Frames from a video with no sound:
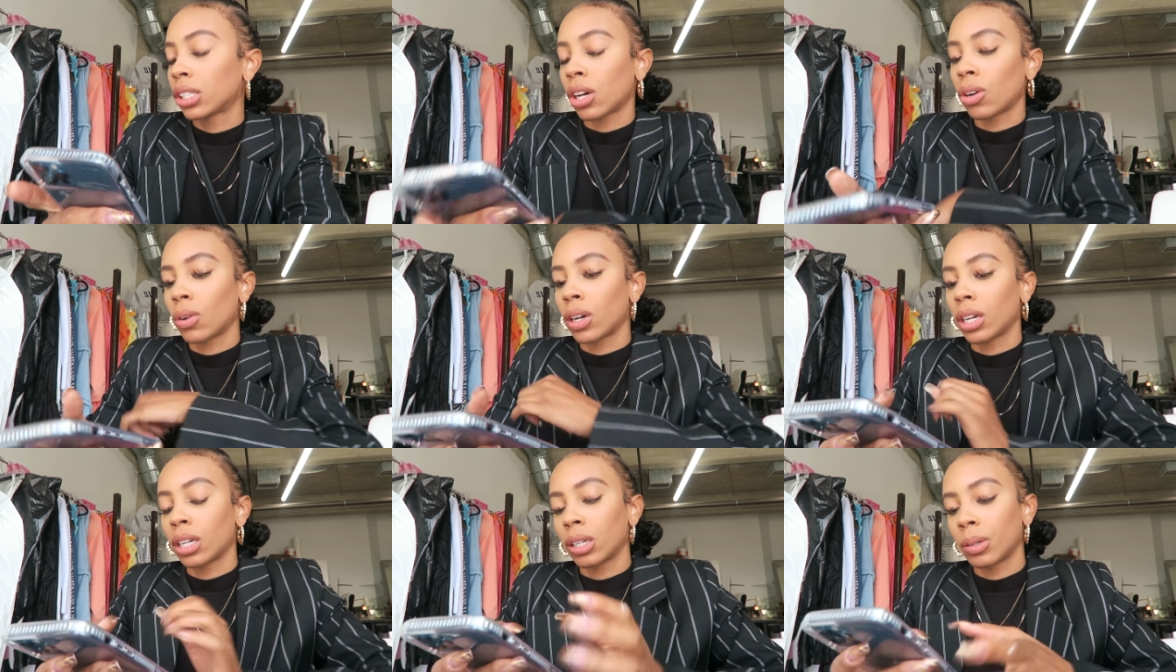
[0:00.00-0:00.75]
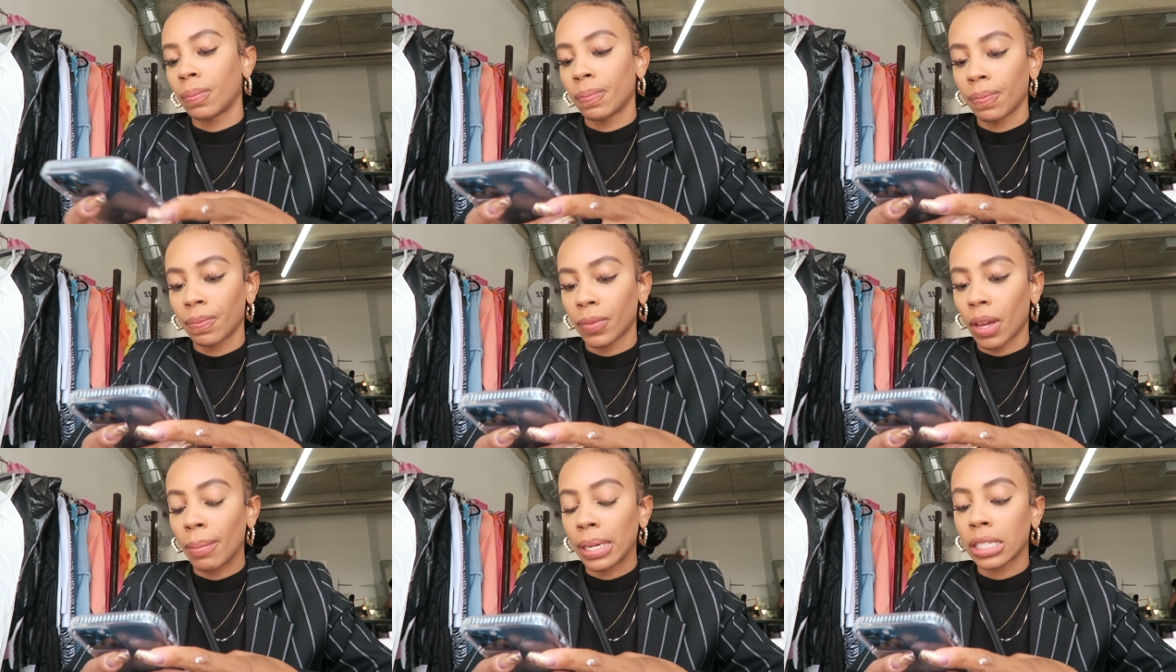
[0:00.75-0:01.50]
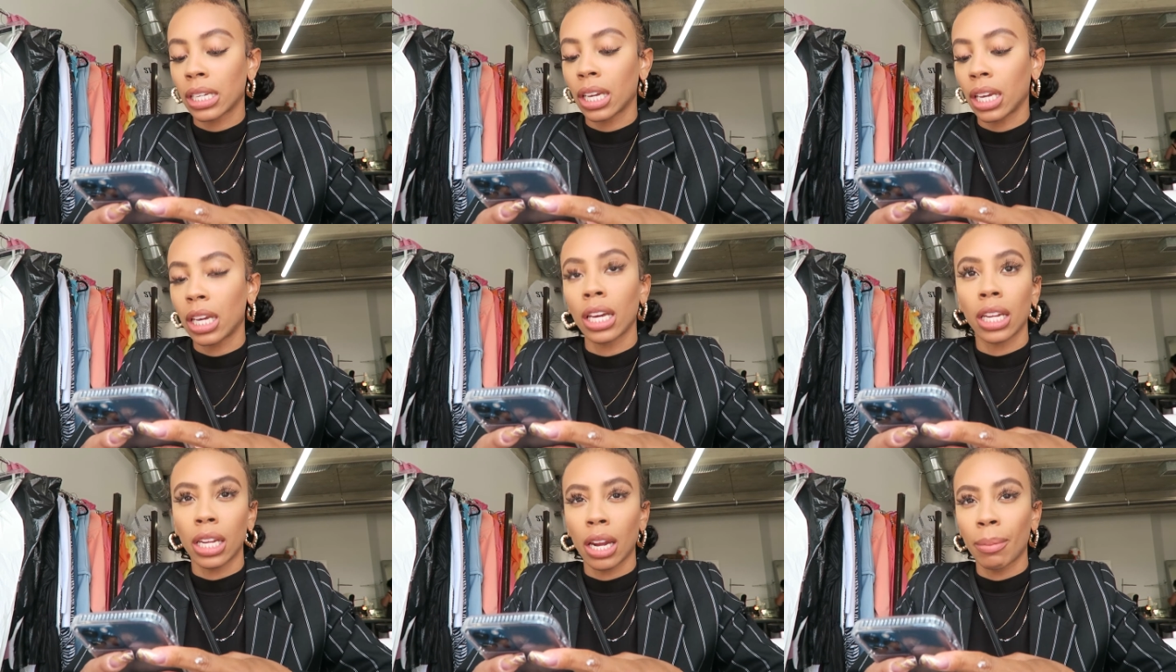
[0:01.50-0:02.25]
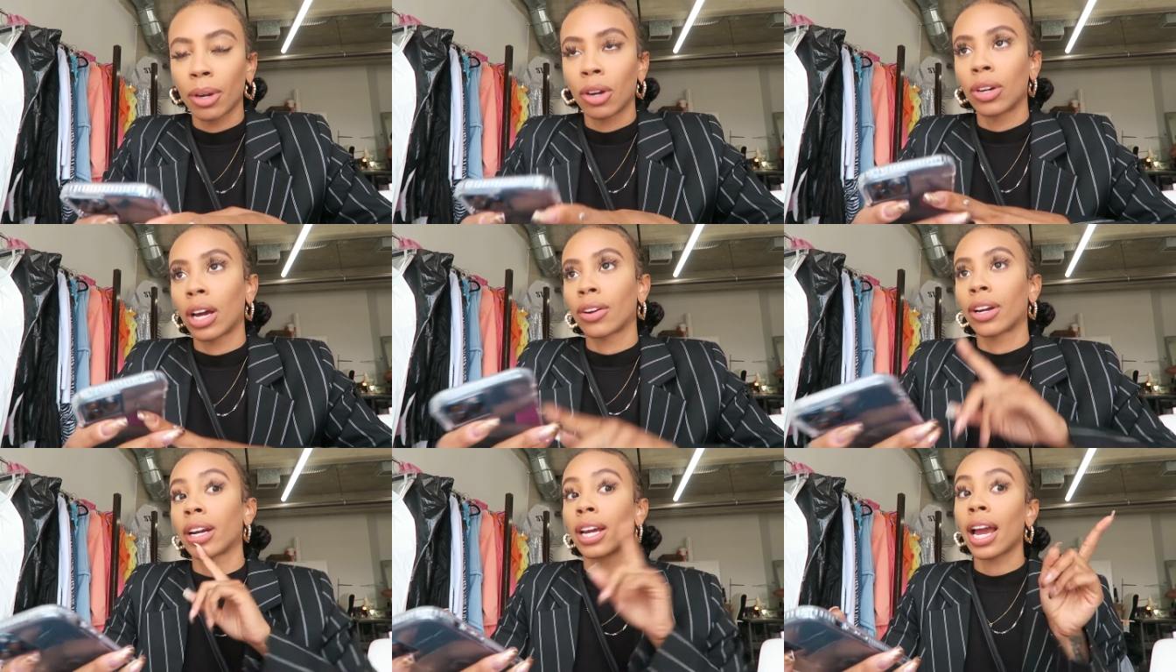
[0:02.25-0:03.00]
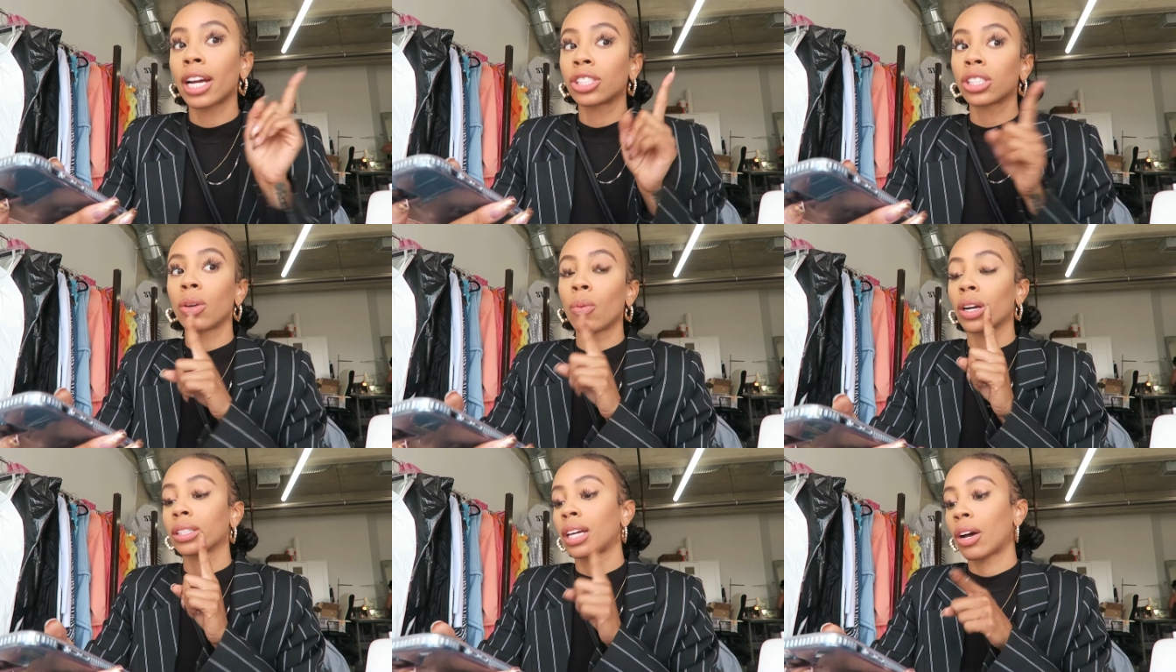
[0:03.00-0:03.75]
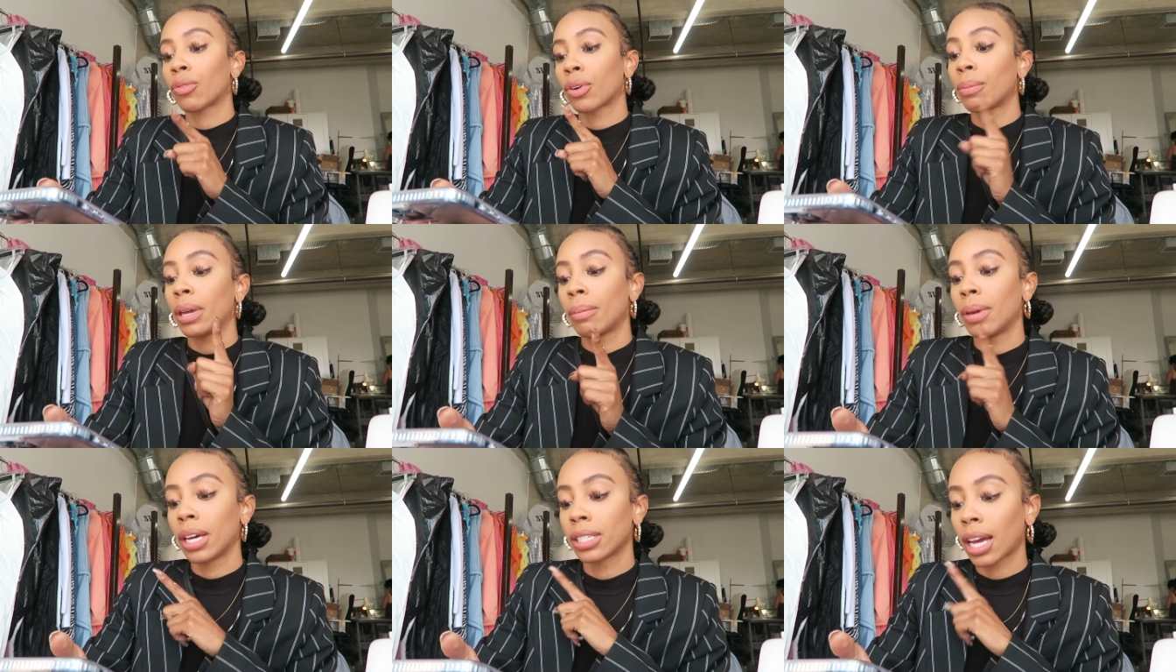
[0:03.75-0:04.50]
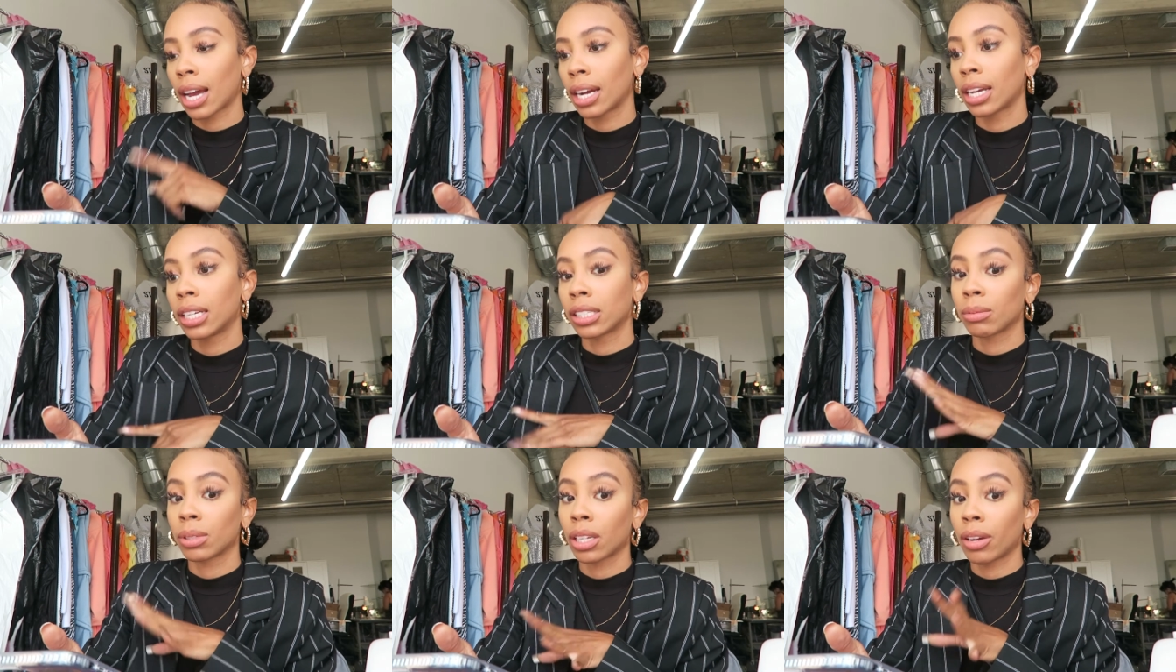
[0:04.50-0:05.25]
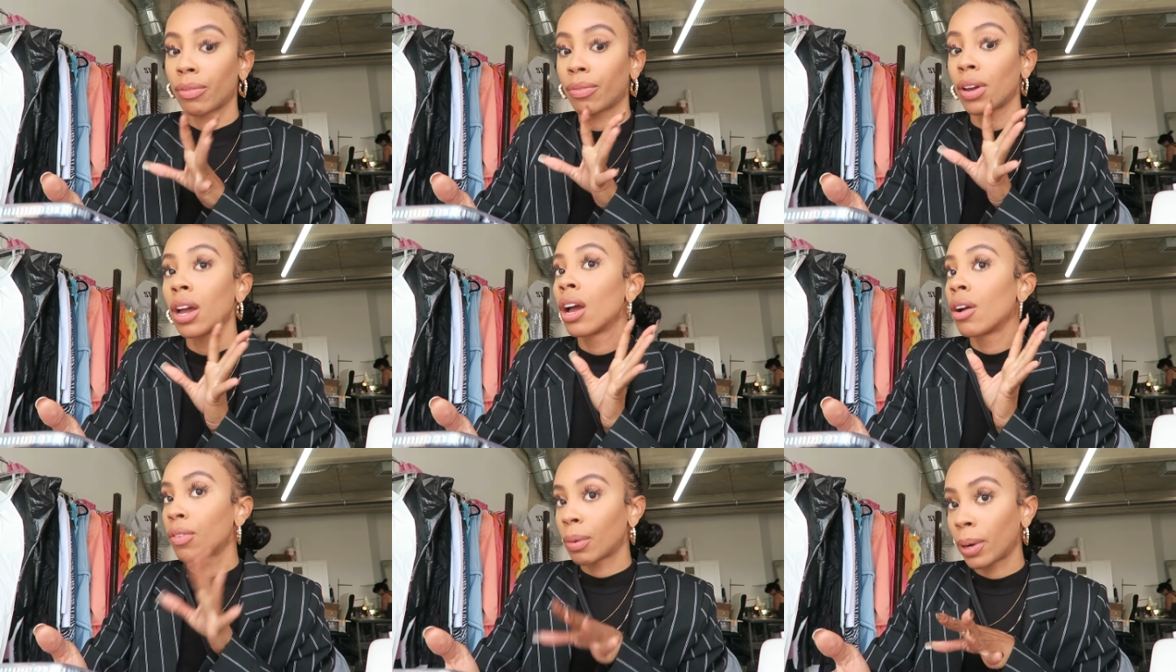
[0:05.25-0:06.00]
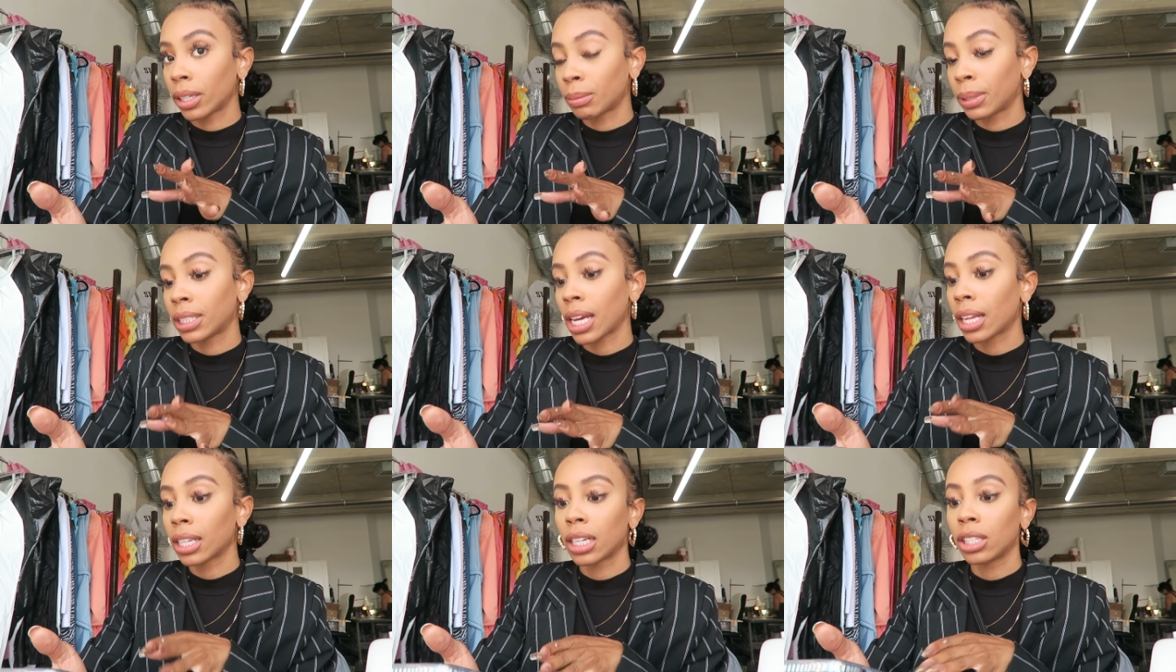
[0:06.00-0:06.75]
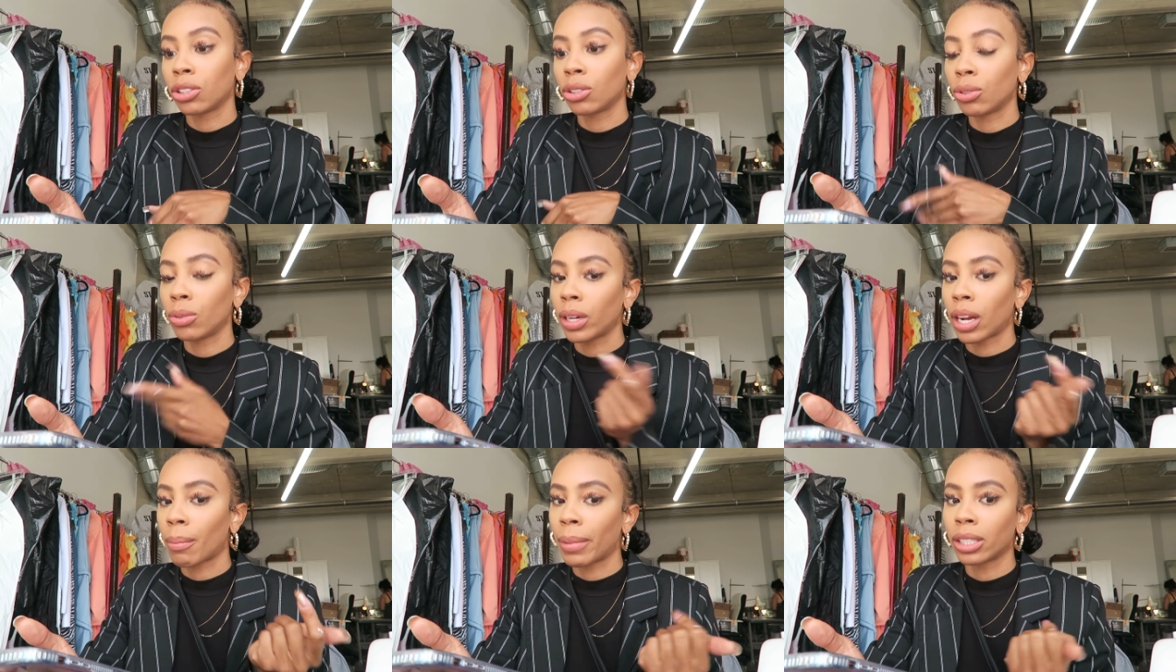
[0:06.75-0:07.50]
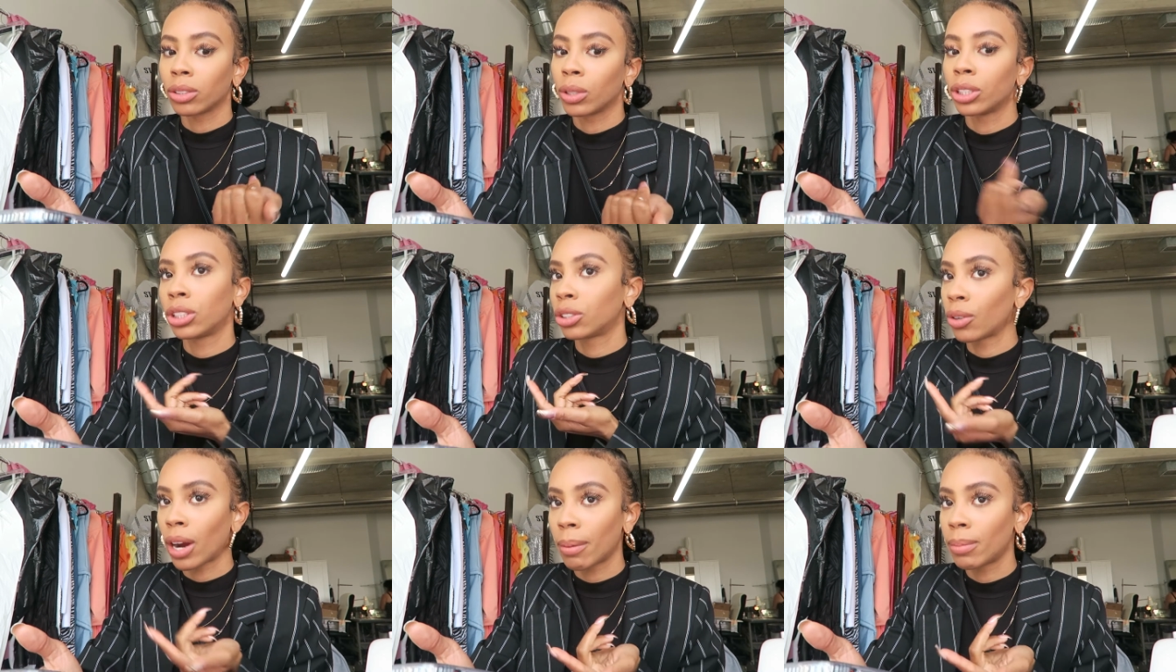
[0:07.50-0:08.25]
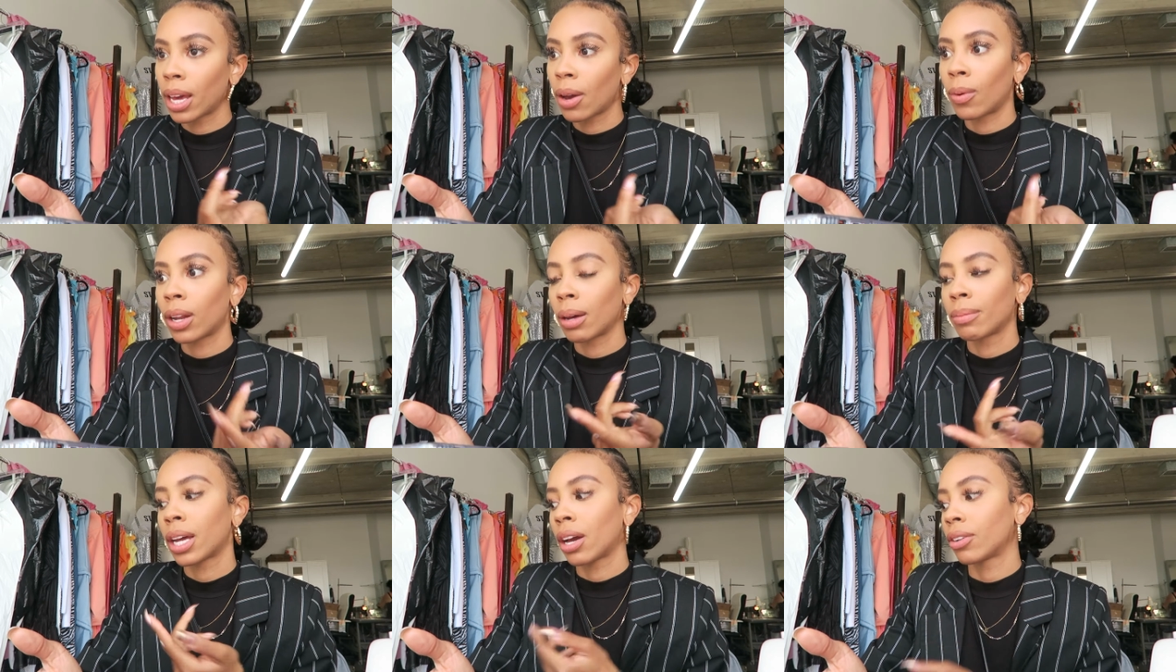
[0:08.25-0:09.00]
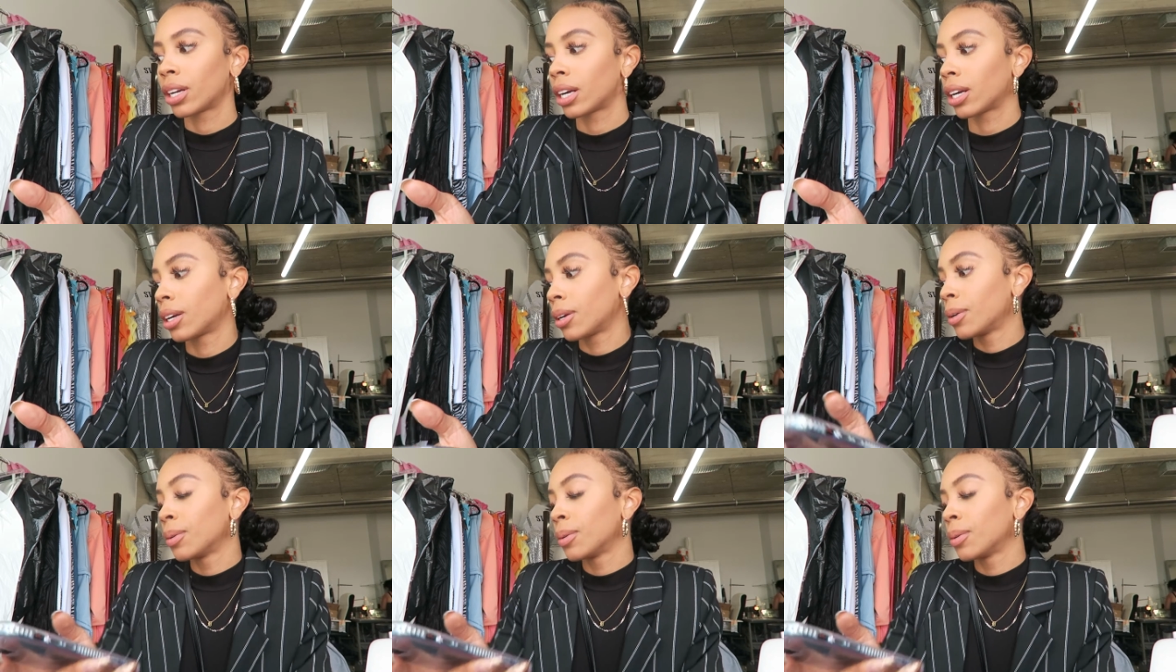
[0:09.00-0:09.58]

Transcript: so um, I'm about to eat and then I'm gonna go down there it actually works out for me because I gotta get some stuff for boss mentality too and I might as well just grab that while I'm down there